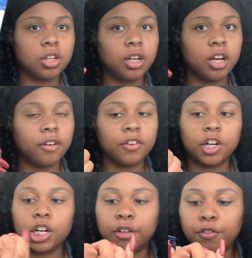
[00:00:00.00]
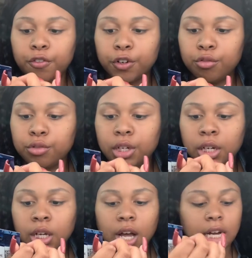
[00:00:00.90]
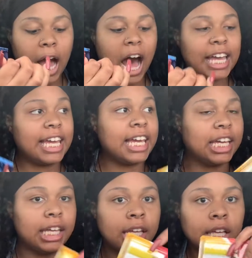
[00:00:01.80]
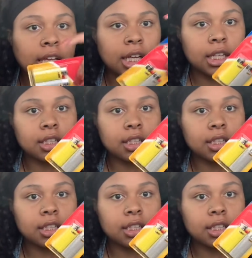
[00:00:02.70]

covered fruit acai that's